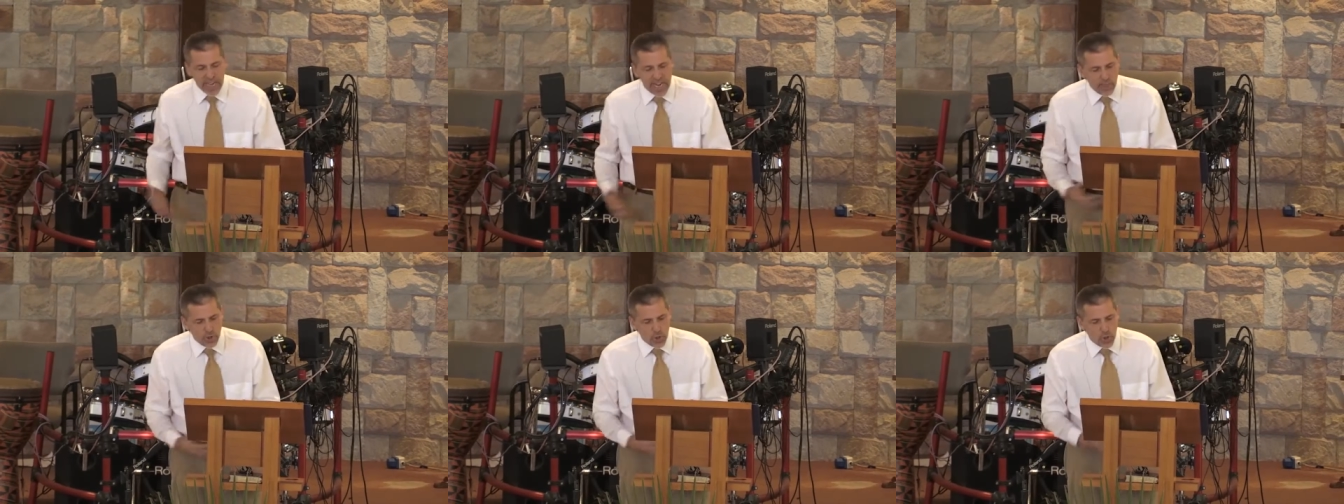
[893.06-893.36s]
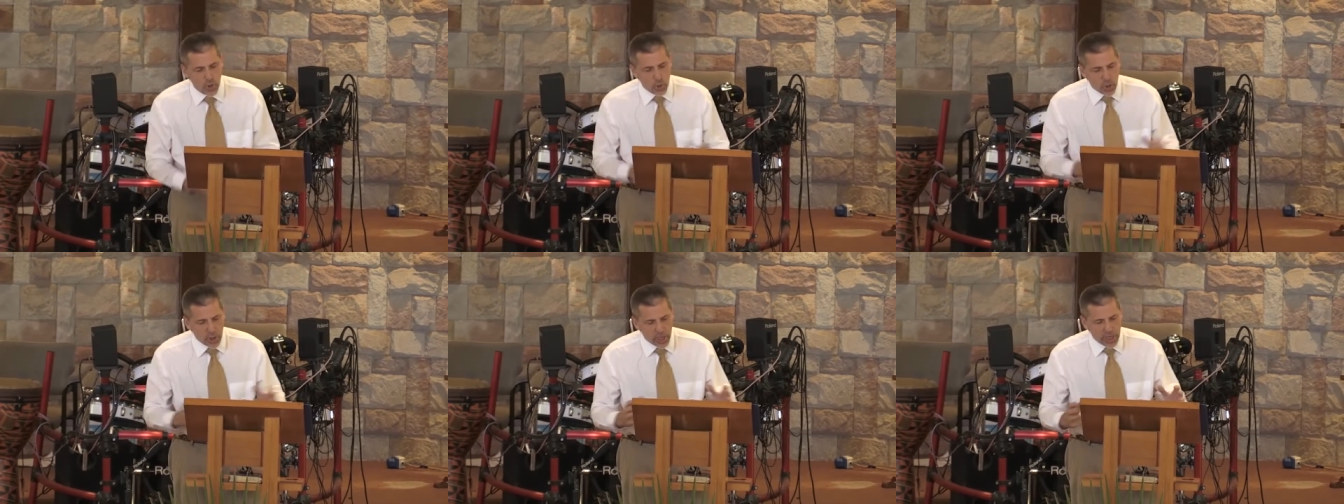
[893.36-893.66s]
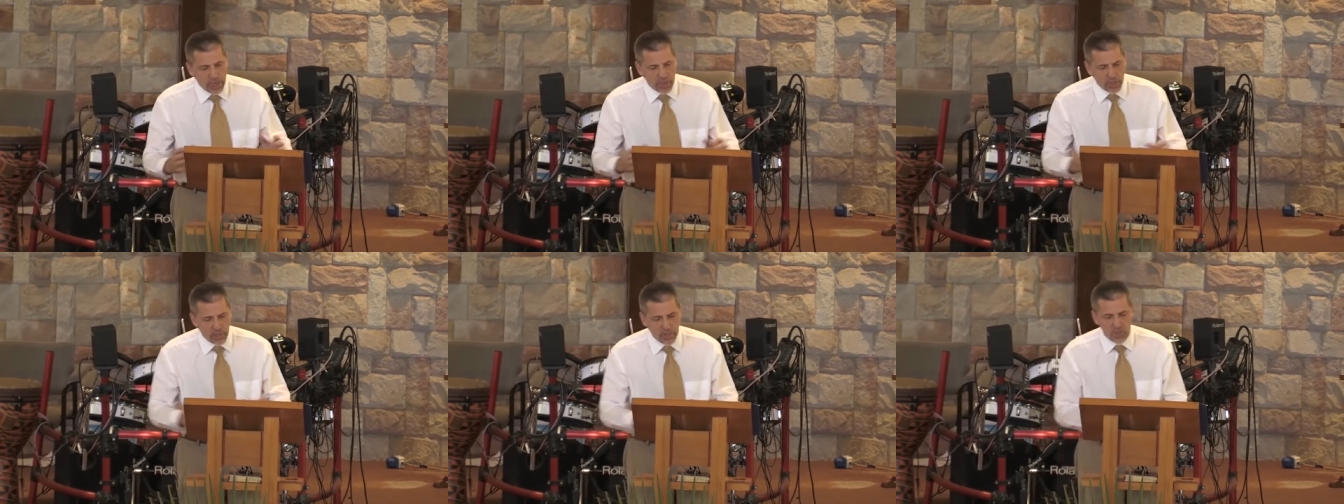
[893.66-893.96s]
day's
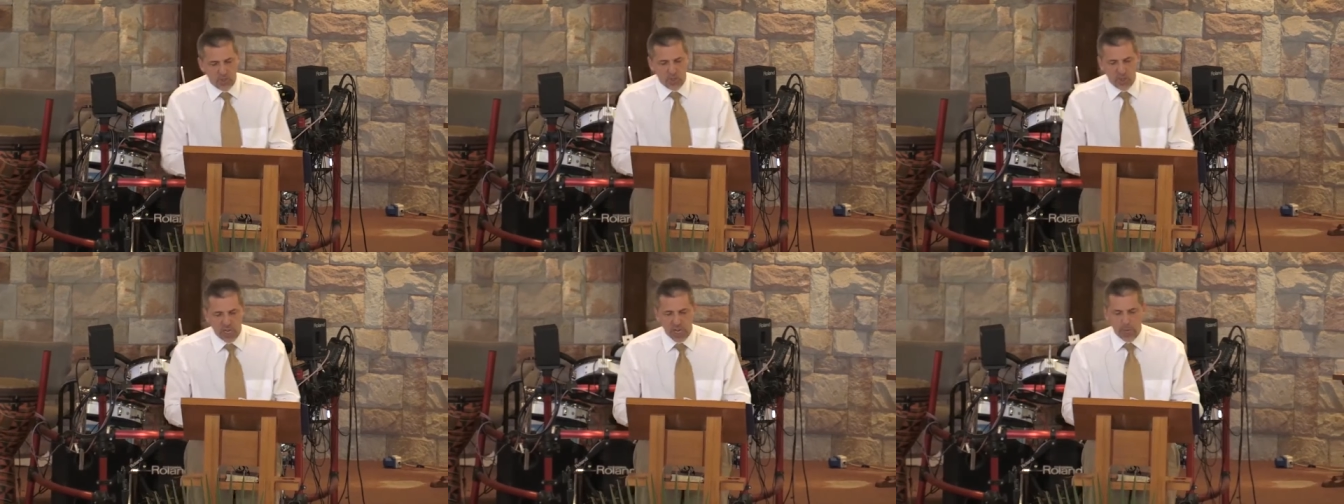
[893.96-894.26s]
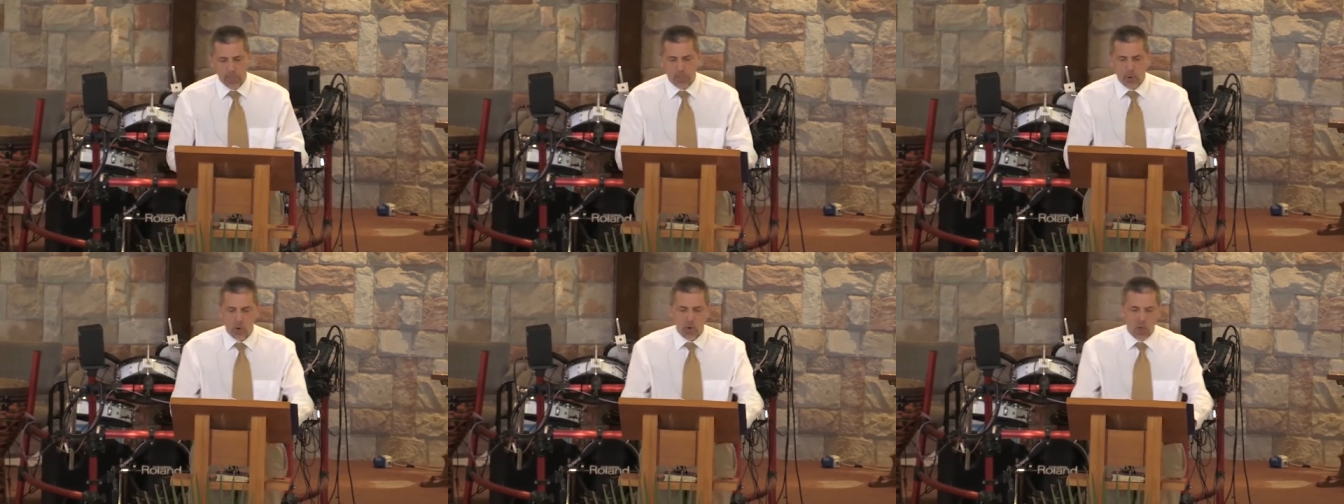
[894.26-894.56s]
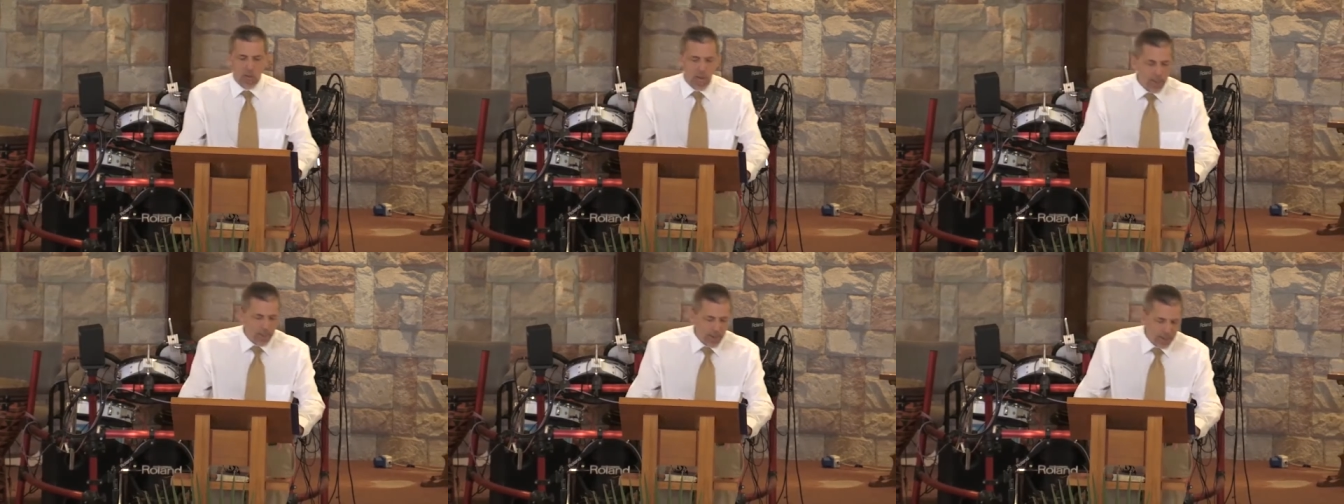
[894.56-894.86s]
journey into the city,
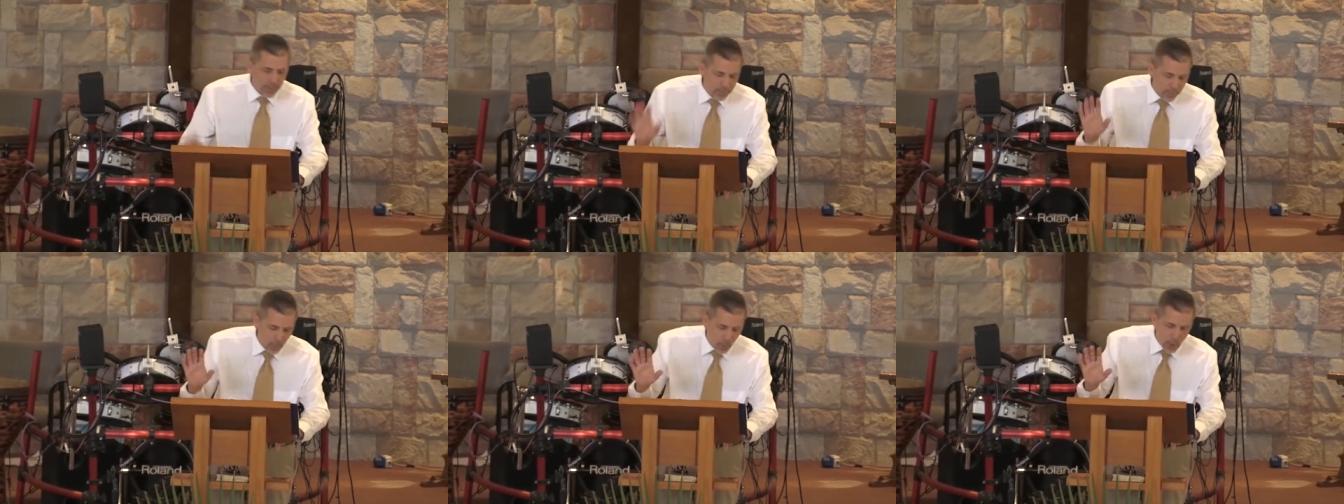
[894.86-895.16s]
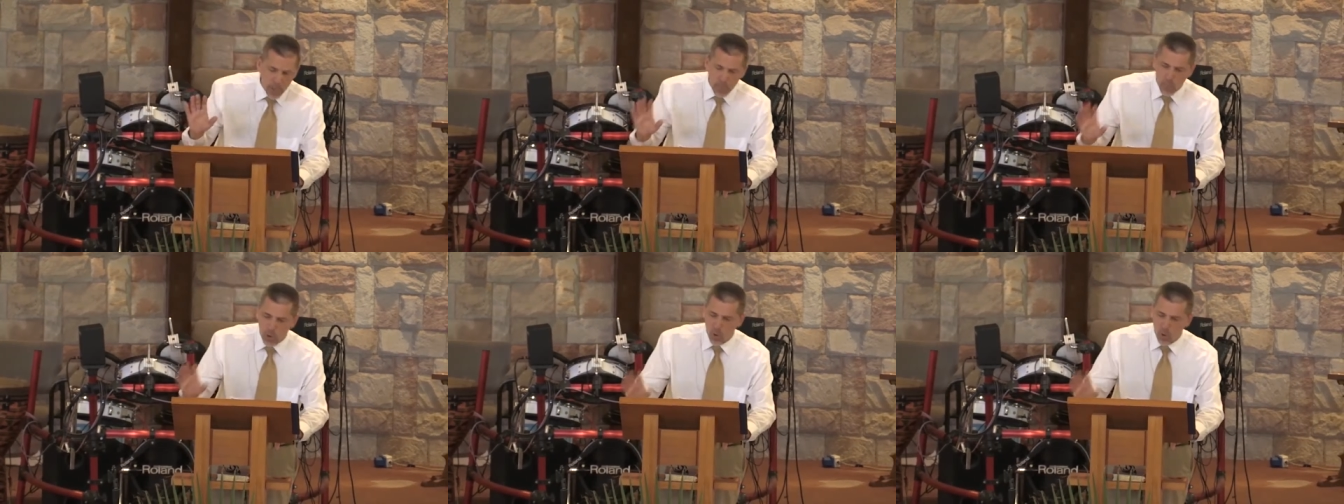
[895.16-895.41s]
proclaiming 40